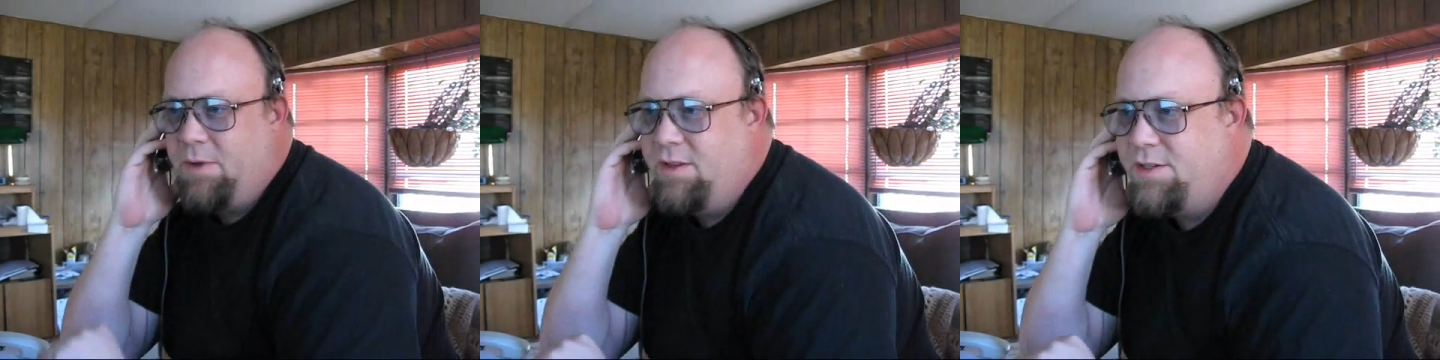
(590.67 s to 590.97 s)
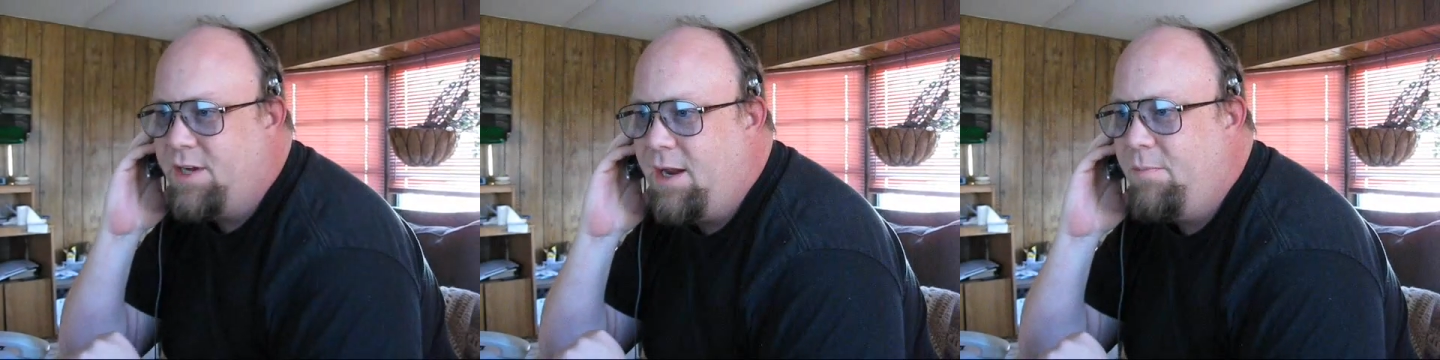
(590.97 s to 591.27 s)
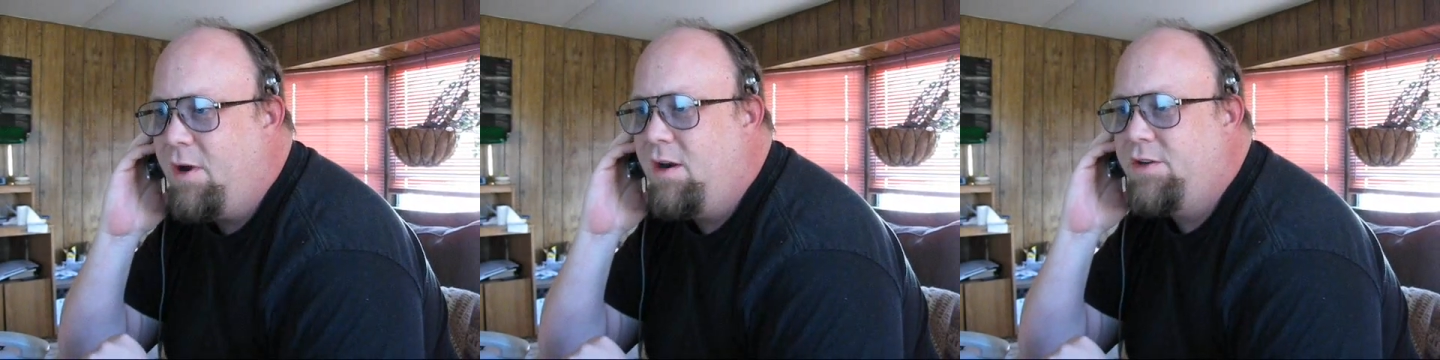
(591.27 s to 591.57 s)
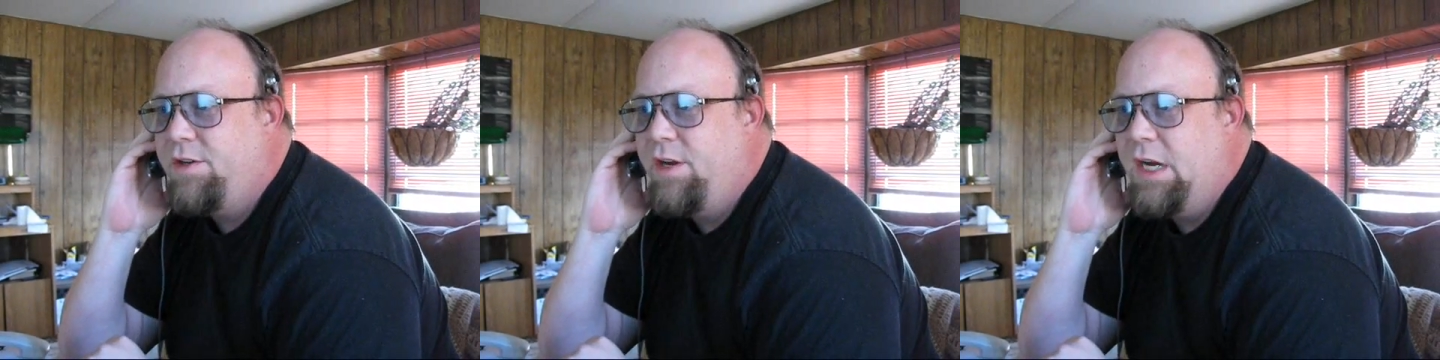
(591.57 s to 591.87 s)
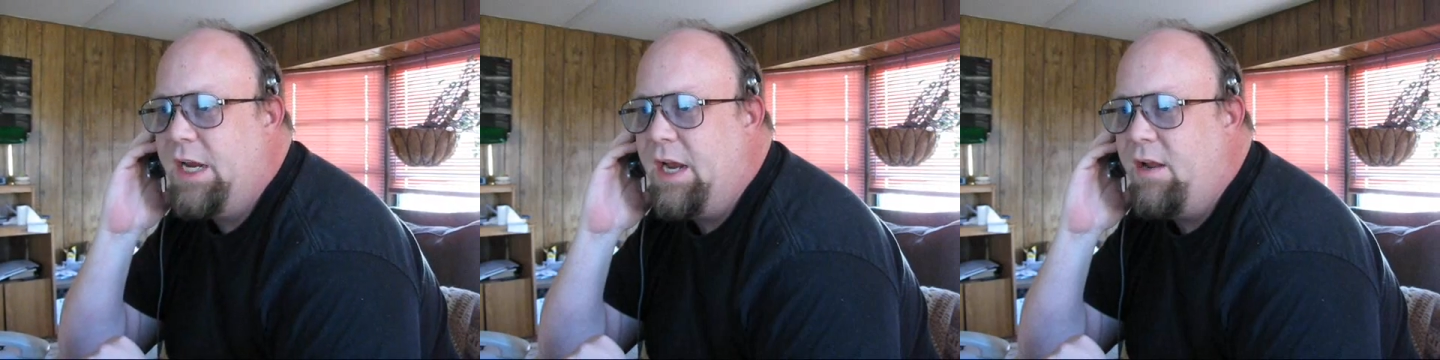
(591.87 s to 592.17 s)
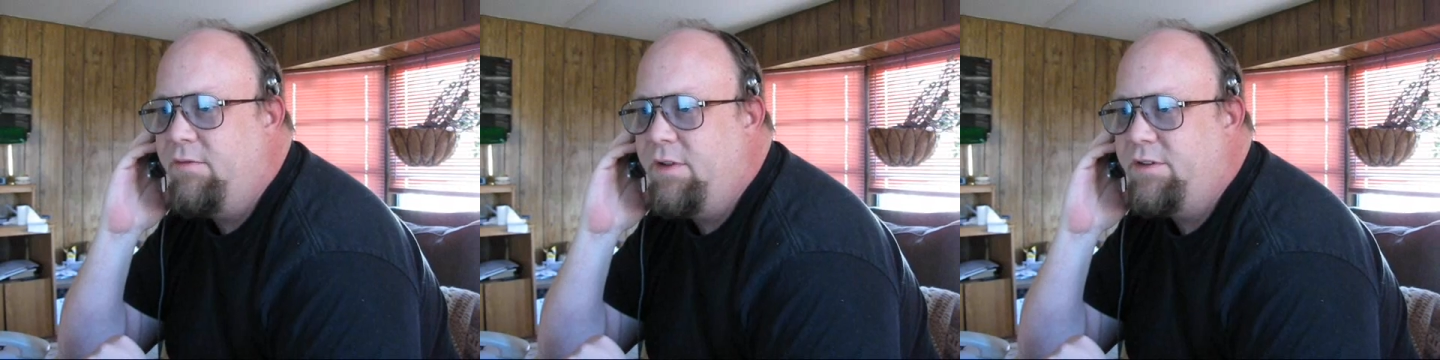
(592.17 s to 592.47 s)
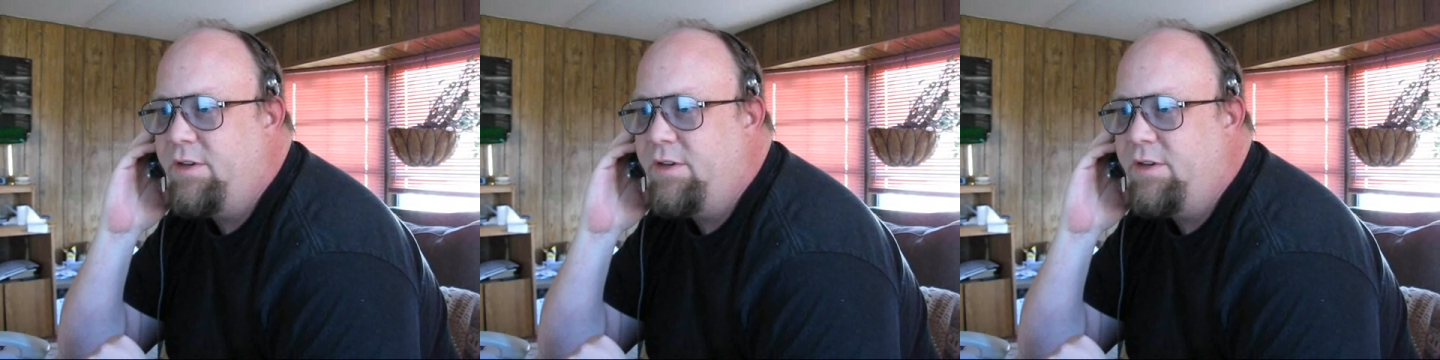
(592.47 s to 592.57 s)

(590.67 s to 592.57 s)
in the sidebar so you can have this